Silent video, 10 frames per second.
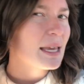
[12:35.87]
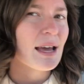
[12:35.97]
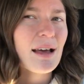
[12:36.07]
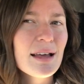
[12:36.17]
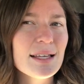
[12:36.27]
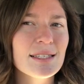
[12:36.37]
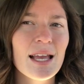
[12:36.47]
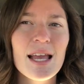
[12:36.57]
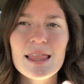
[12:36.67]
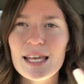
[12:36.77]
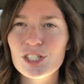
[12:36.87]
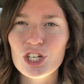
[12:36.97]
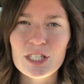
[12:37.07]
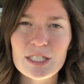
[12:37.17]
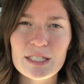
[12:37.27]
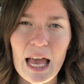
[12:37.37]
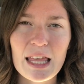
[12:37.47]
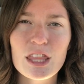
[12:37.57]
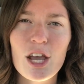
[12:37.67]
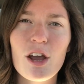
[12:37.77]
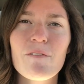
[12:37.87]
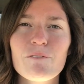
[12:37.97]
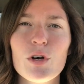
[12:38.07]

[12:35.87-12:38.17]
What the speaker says: because they just sat there and